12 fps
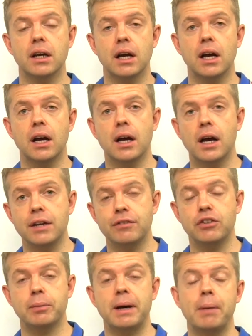And if
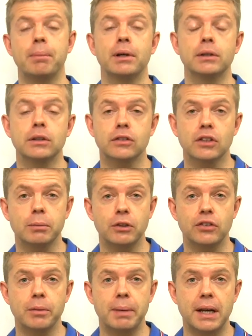it's about poker, so
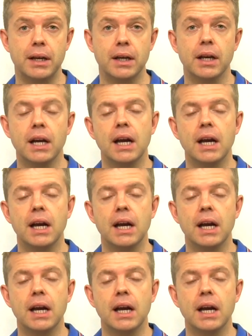much the better.